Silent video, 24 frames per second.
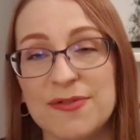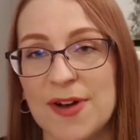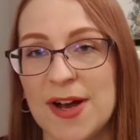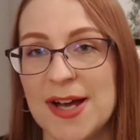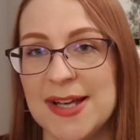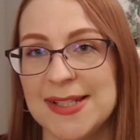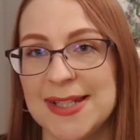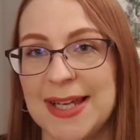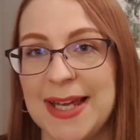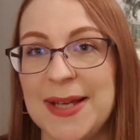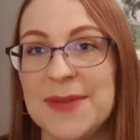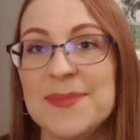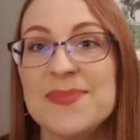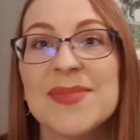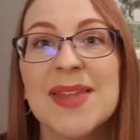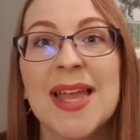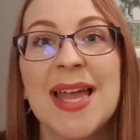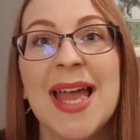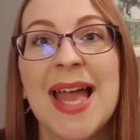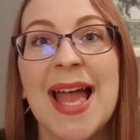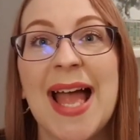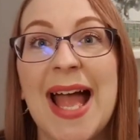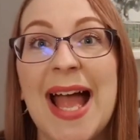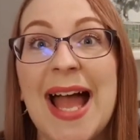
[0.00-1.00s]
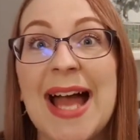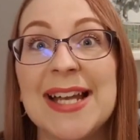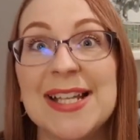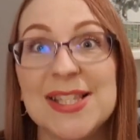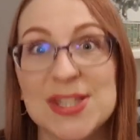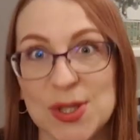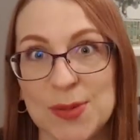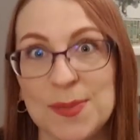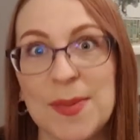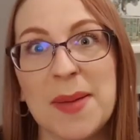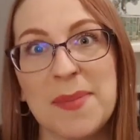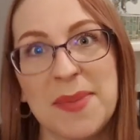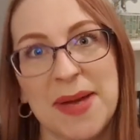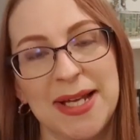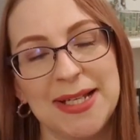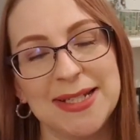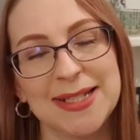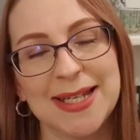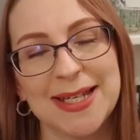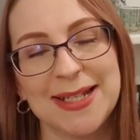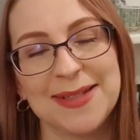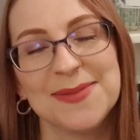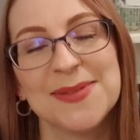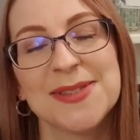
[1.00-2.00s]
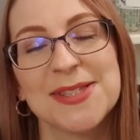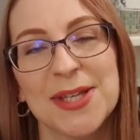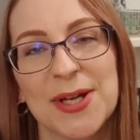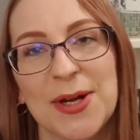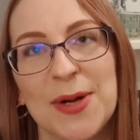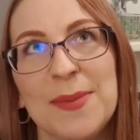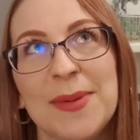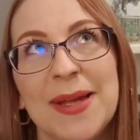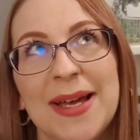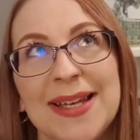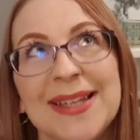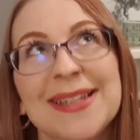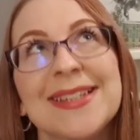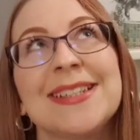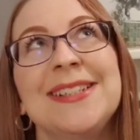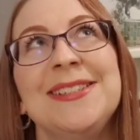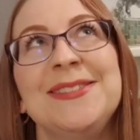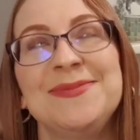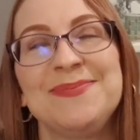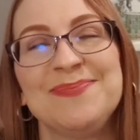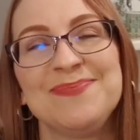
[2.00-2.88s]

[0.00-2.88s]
Friday and it's on my payday, so I'm like,